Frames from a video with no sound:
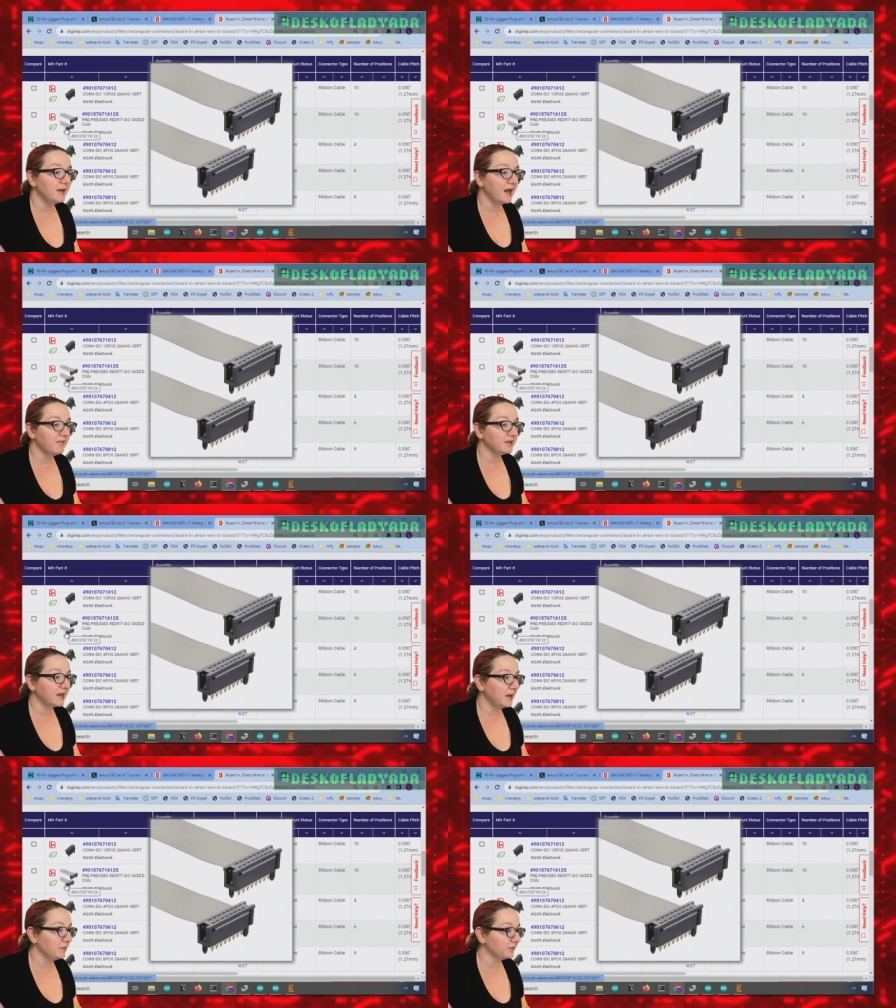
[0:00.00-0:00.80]
they have the
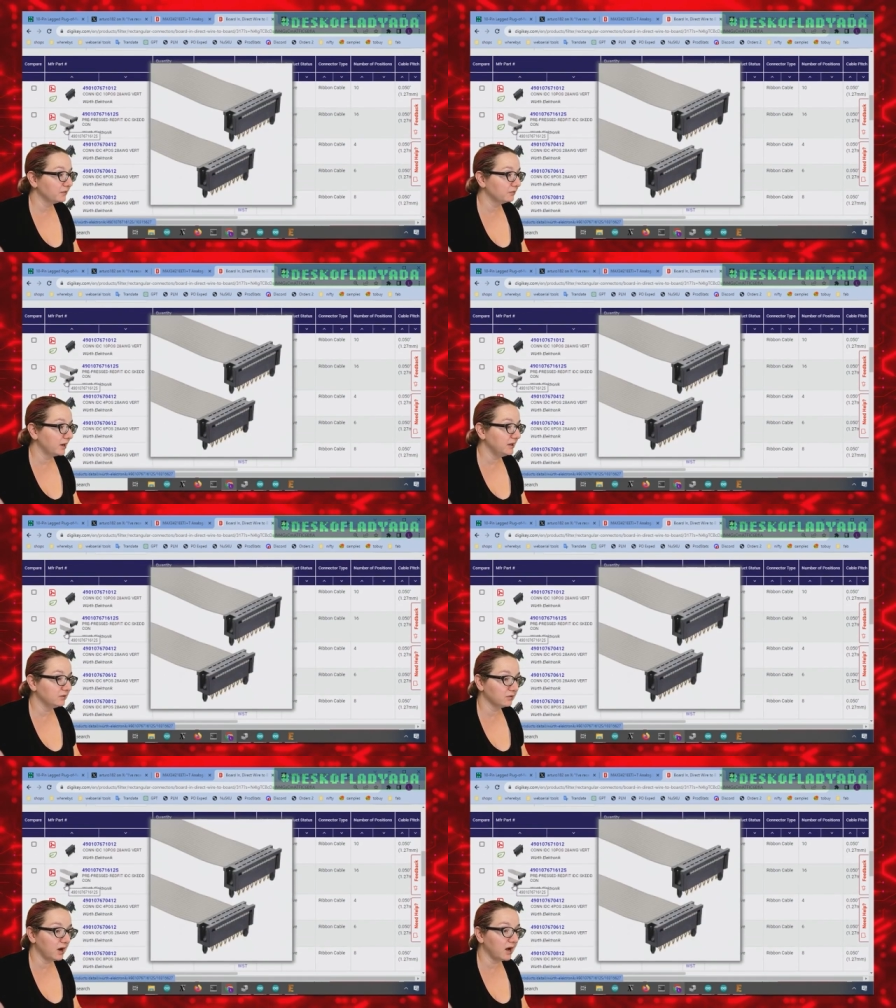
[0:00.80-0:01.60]
cables ready
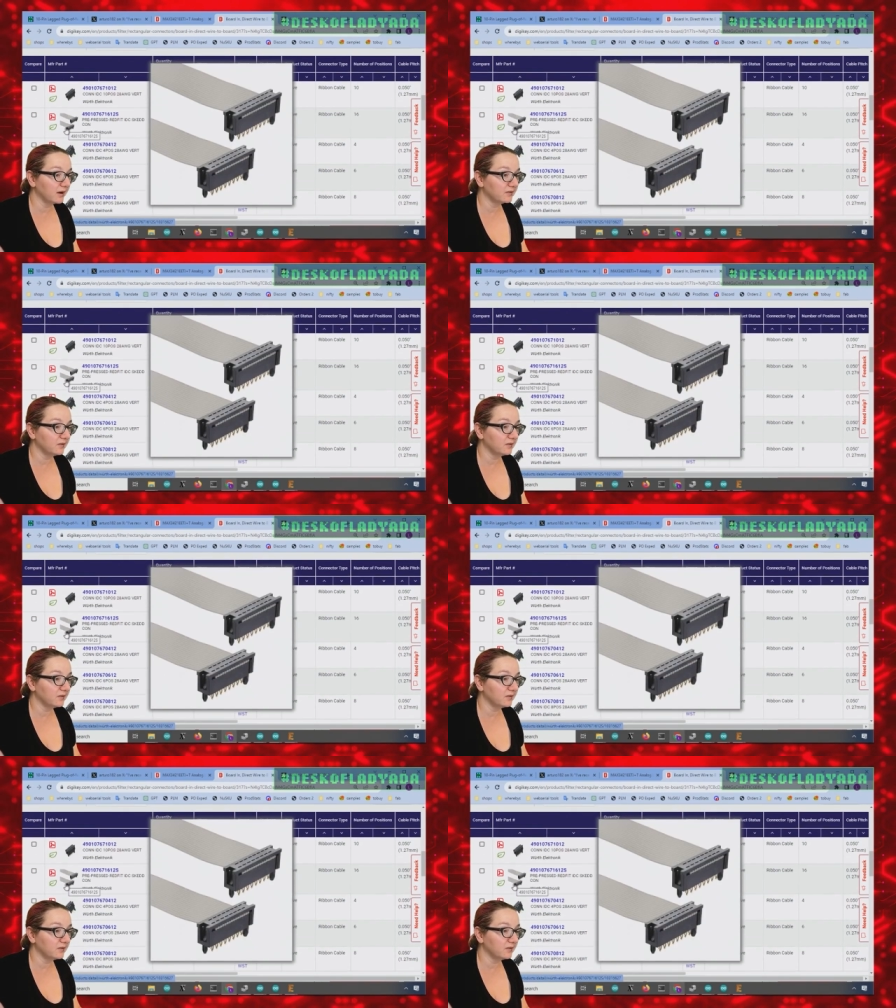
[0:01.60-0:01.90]
to rock.